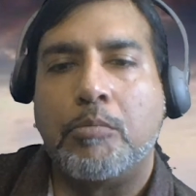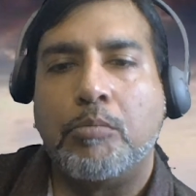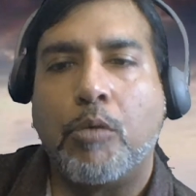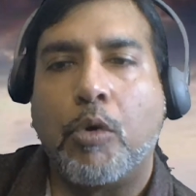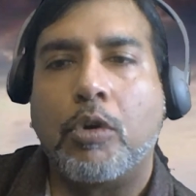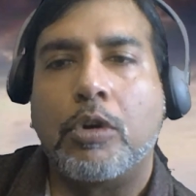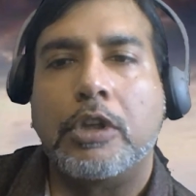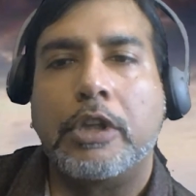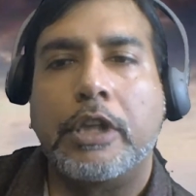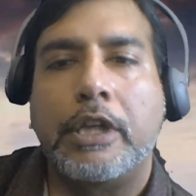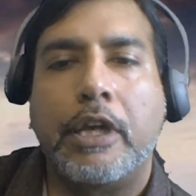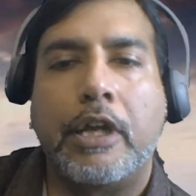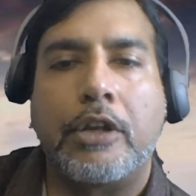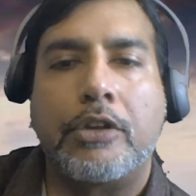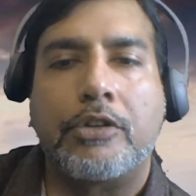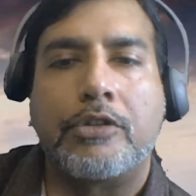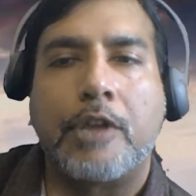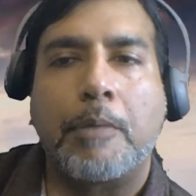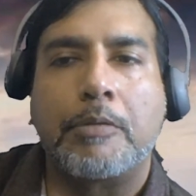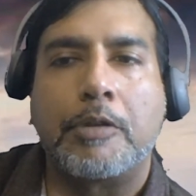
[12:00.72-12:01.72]
morally
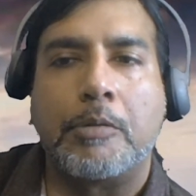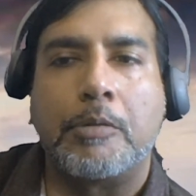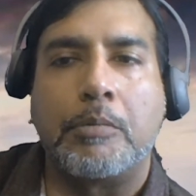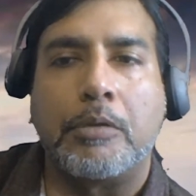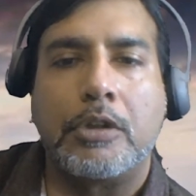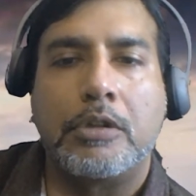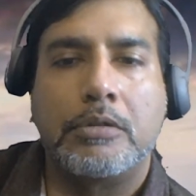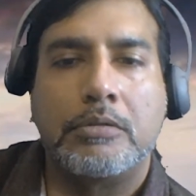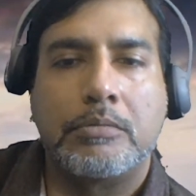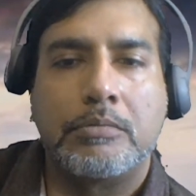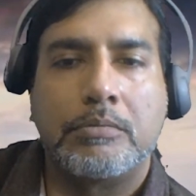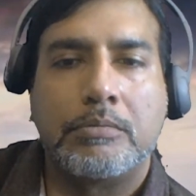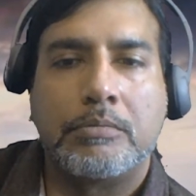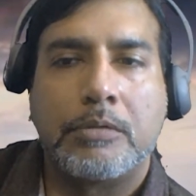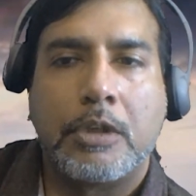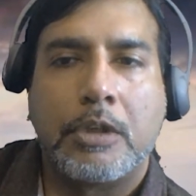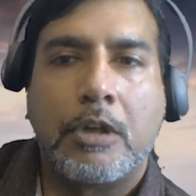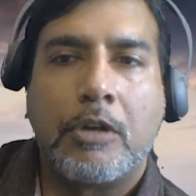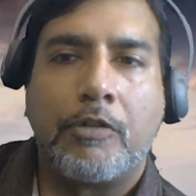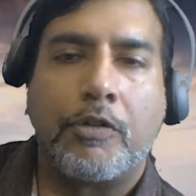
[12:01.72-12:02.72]
unacceptable,
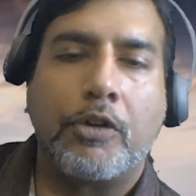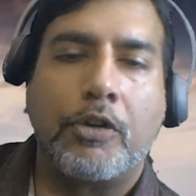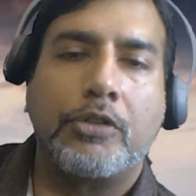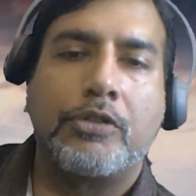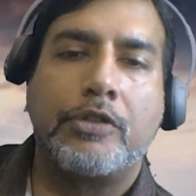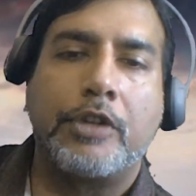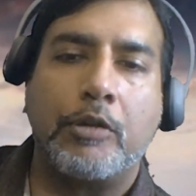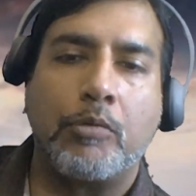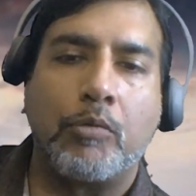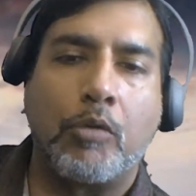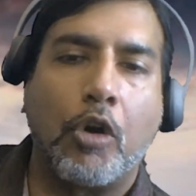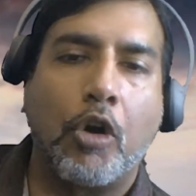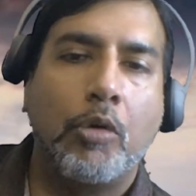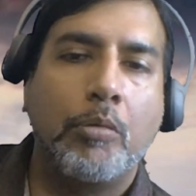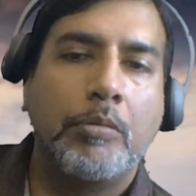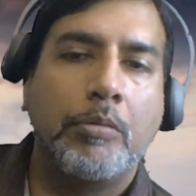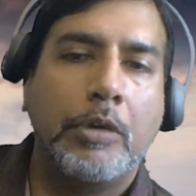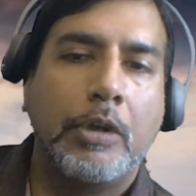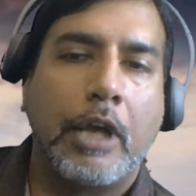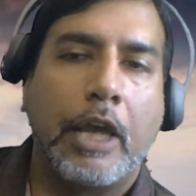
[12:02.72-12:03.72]
first in
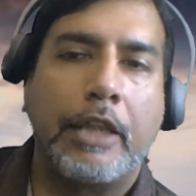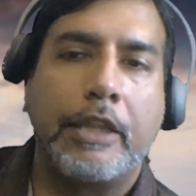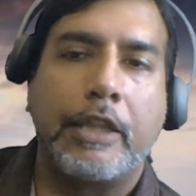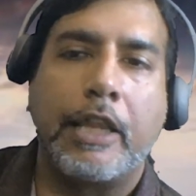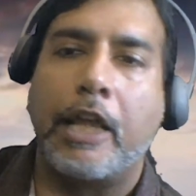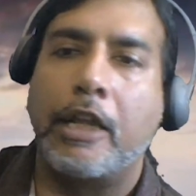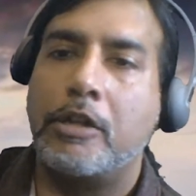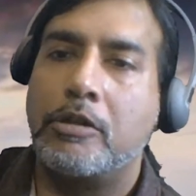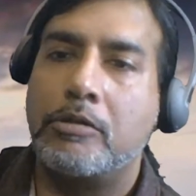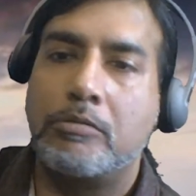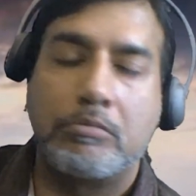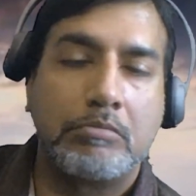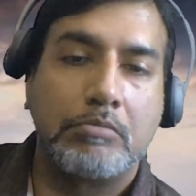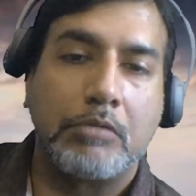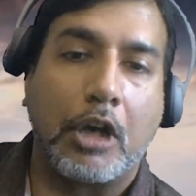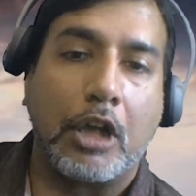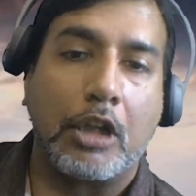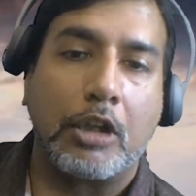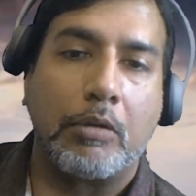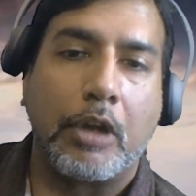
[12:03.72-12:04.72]
Rome and then
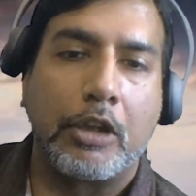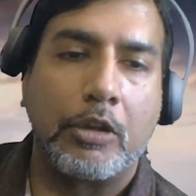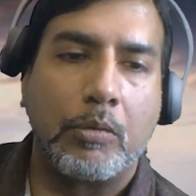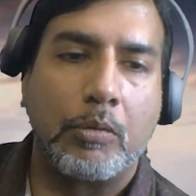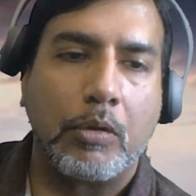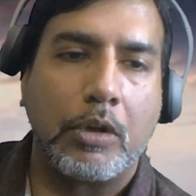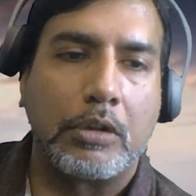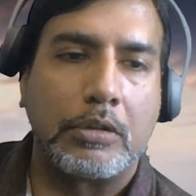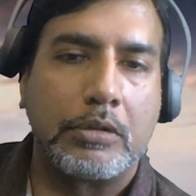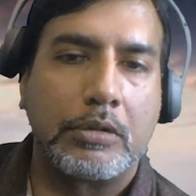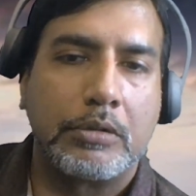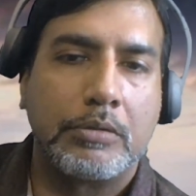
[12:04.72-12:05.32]
all around the world.